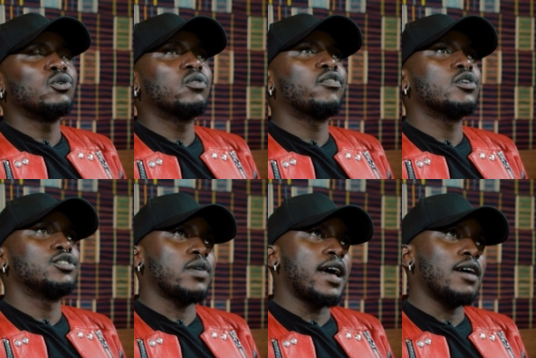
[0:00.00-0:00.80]
look
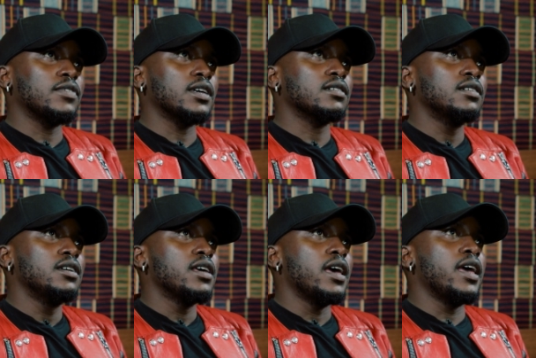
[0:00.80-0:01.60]
forward to having.
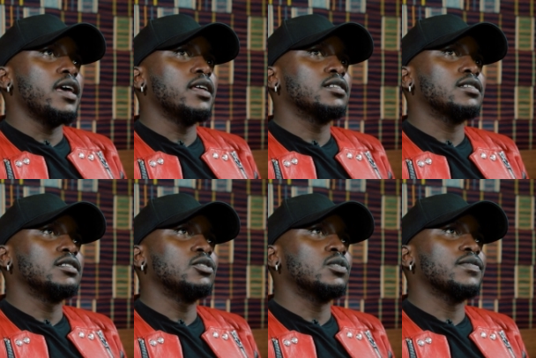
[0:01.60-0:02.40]
And not